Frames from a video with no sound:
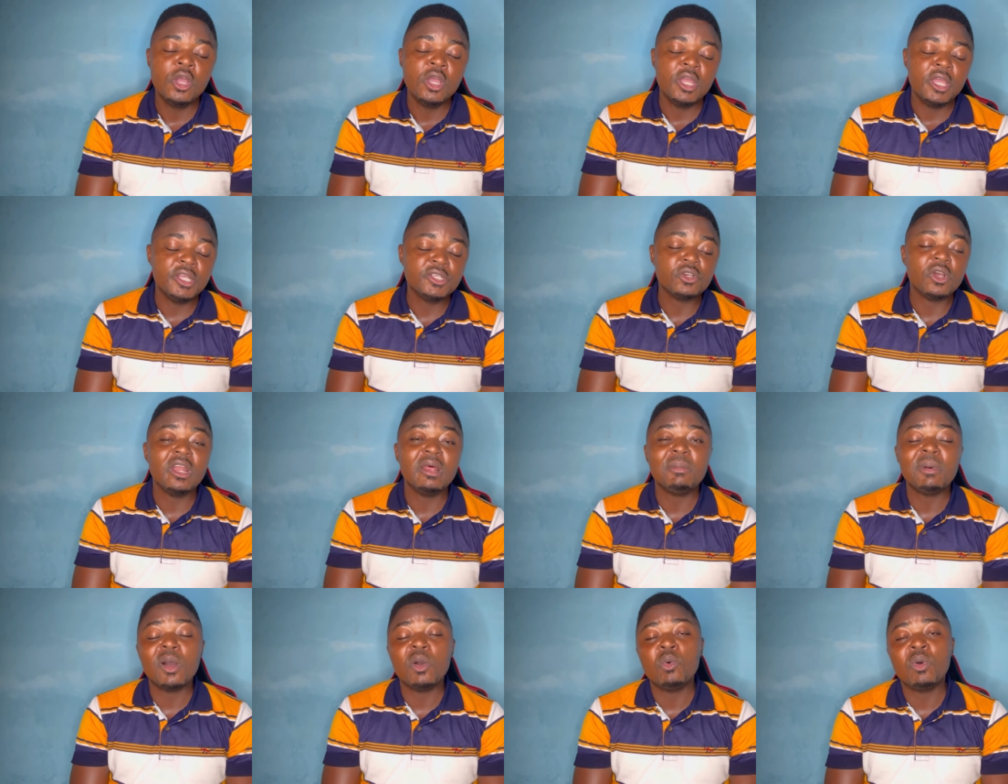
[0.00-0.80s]
It's all
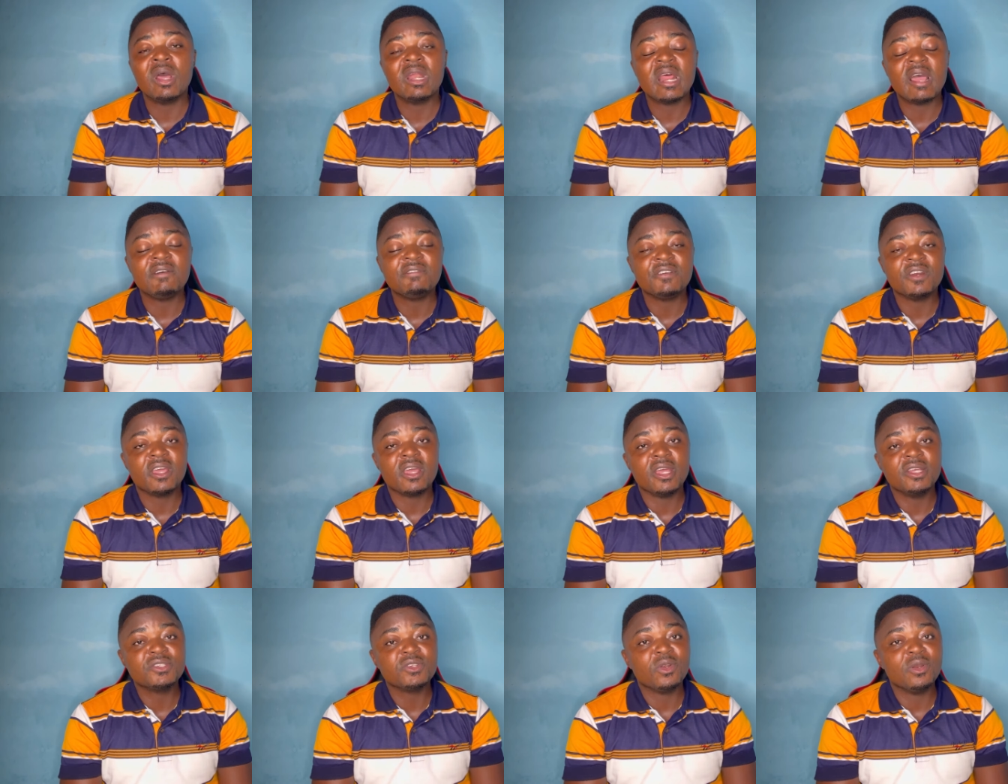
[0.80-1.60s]
about one Africa,
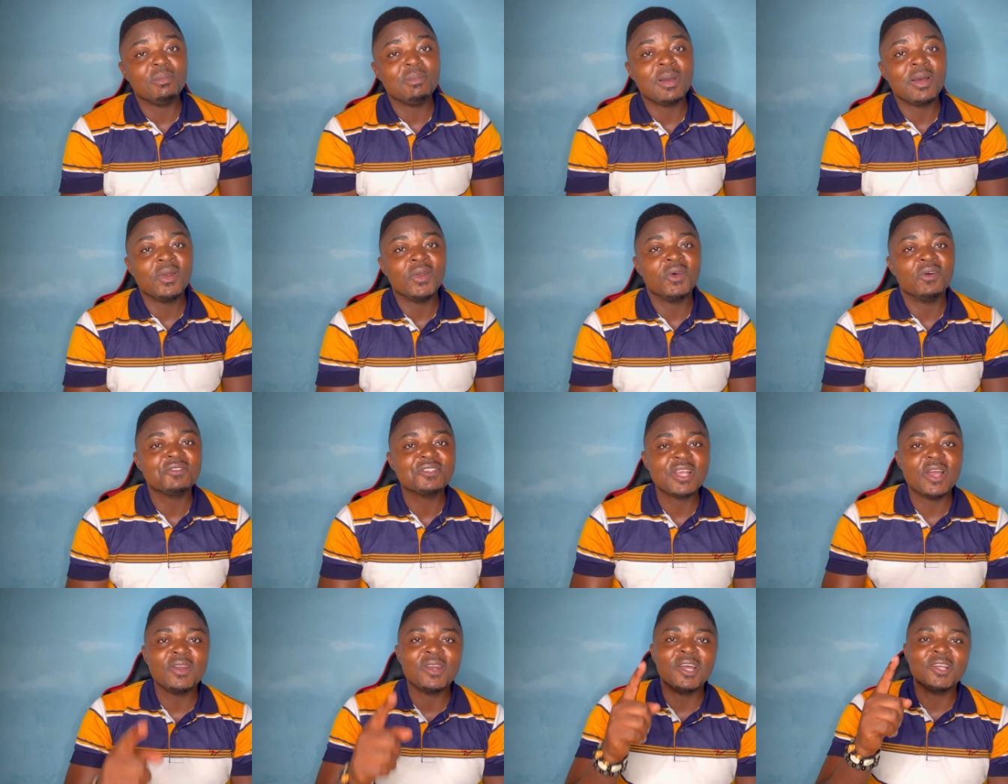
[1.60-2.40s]
it's all about love.
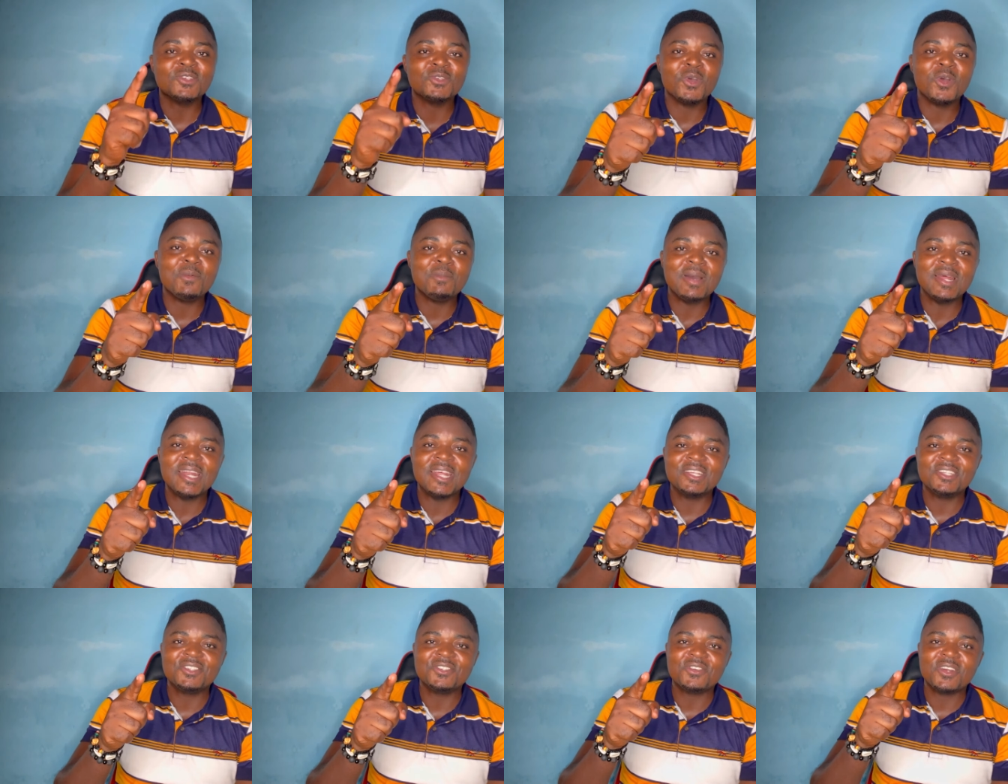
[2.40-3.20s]
Shout out to all my
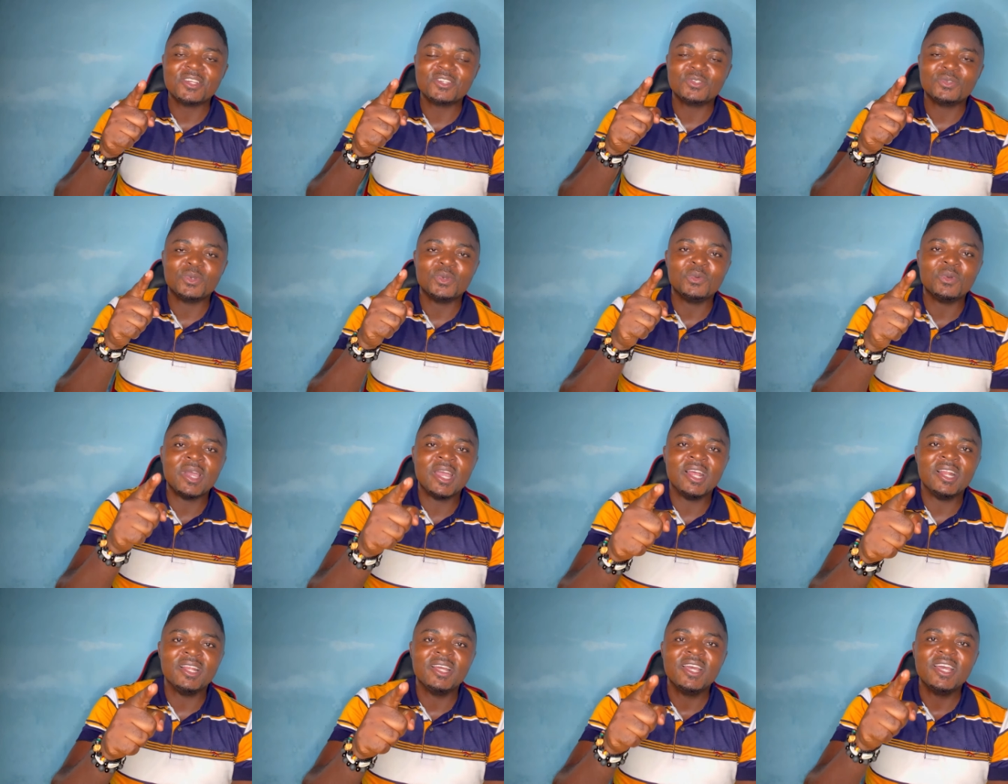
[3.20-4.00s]
Nigerians doing
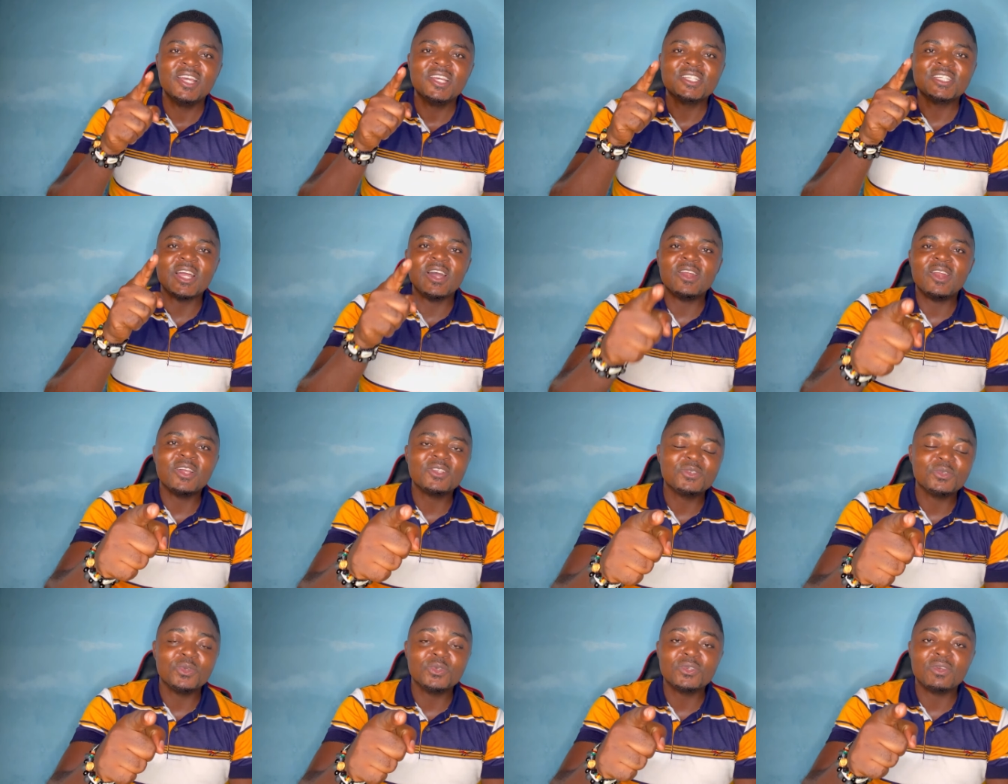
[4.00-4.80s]
well. Shout out
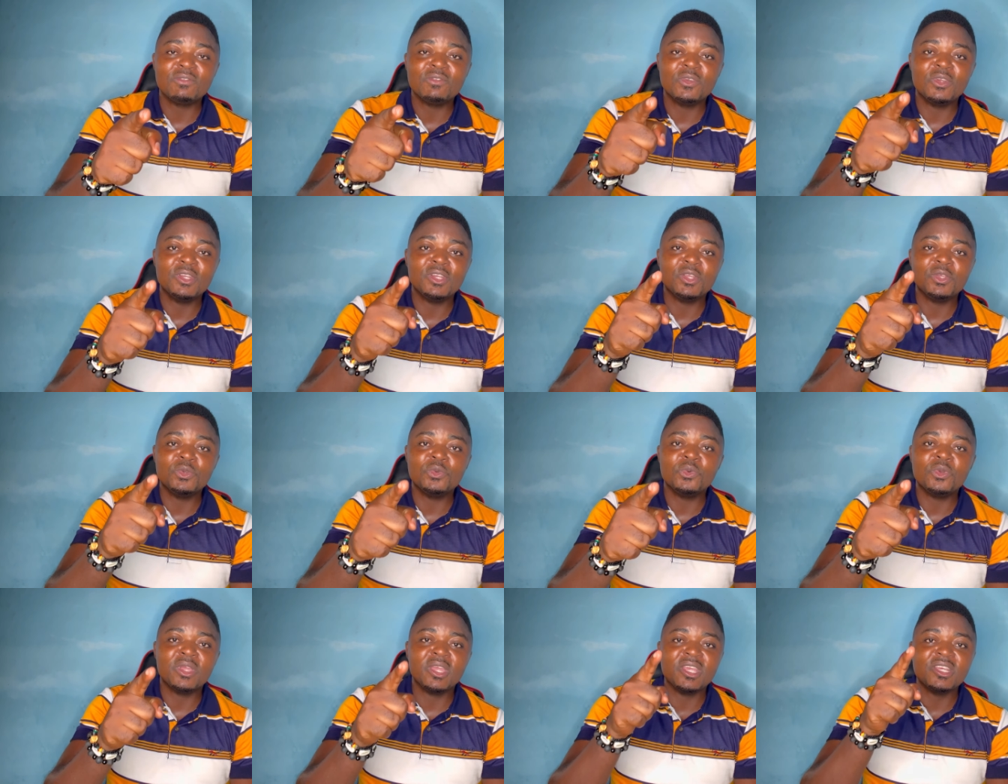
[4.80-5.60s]
to those of you in
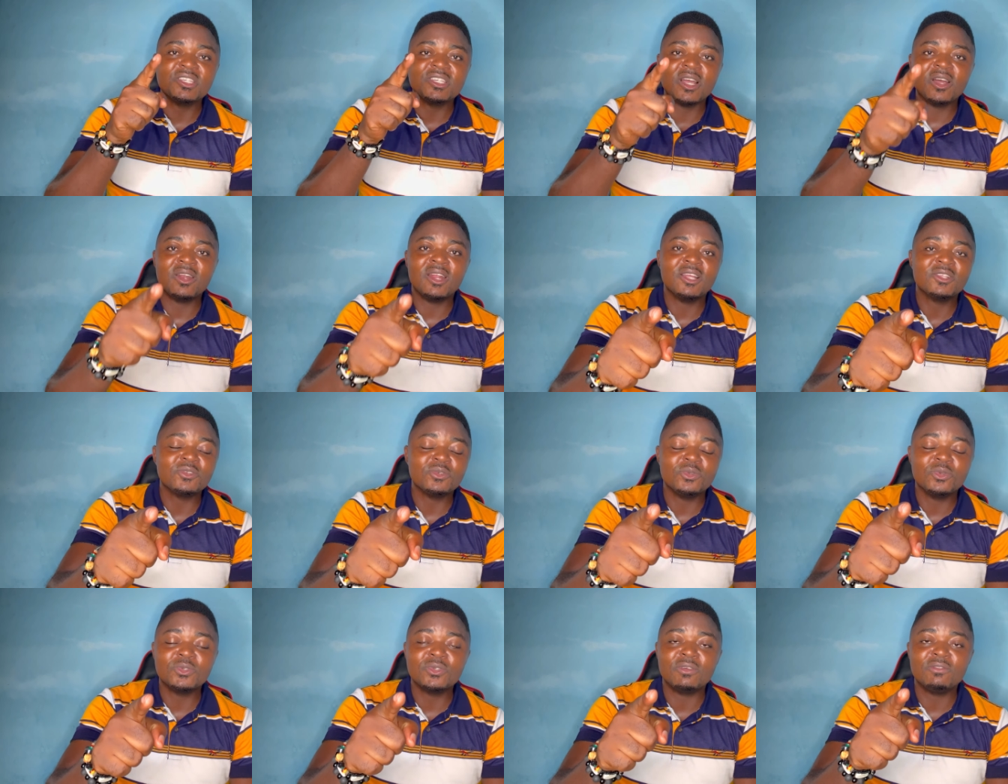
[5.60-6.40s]
the UK, shout out to
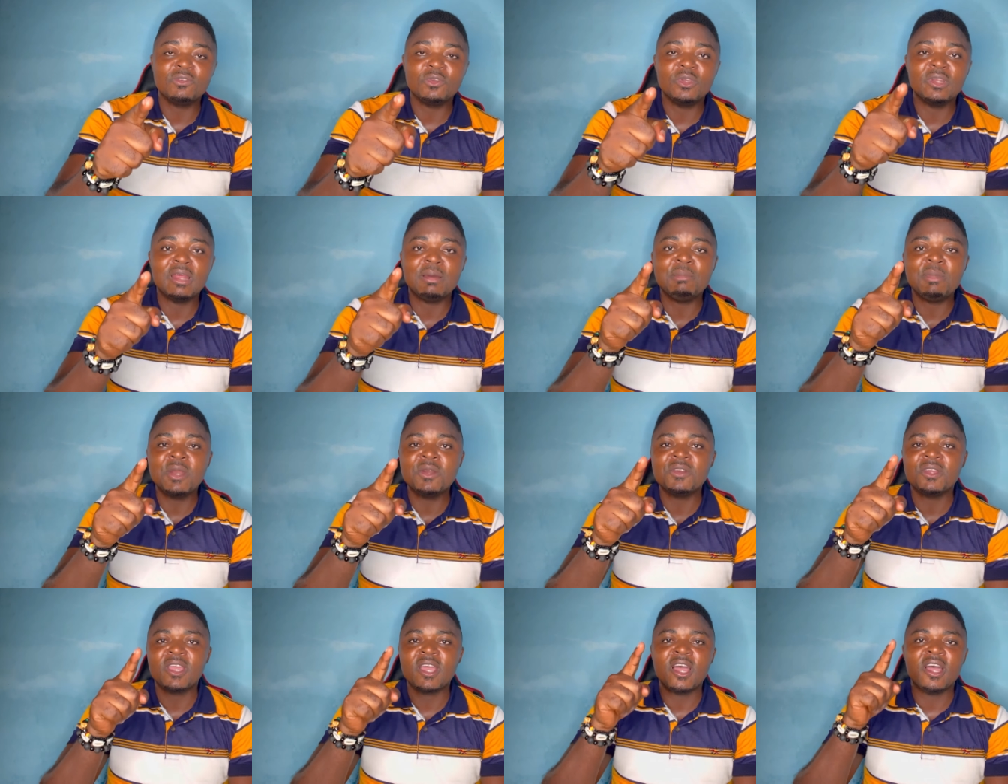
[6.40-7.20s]
those of you in
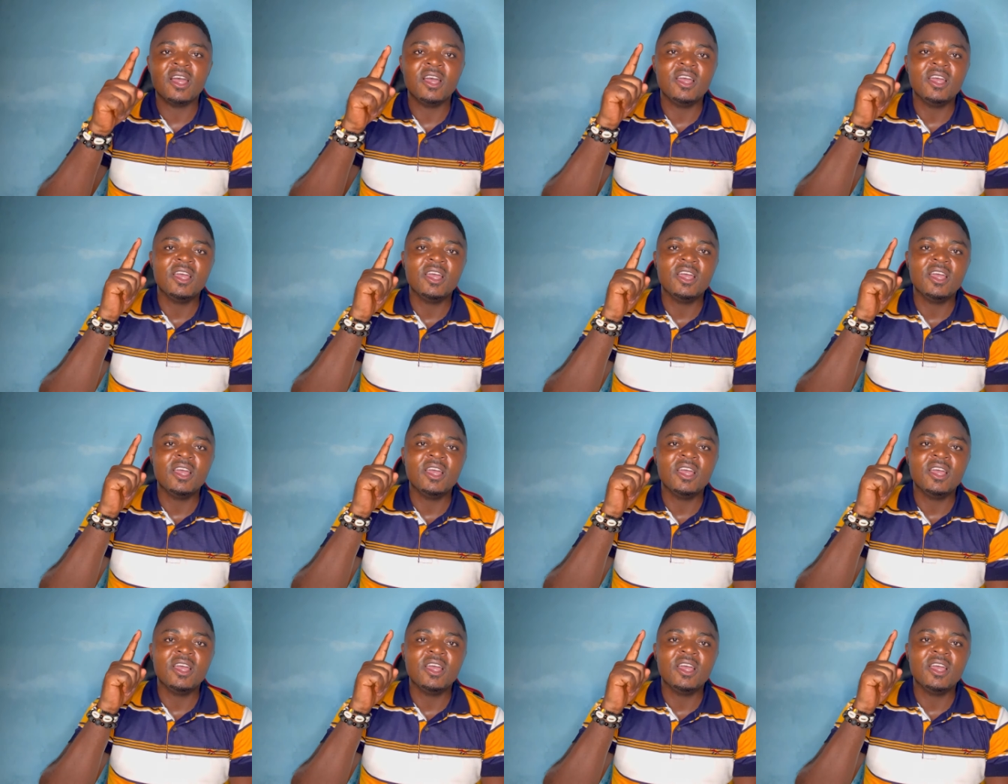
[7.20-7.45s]
America,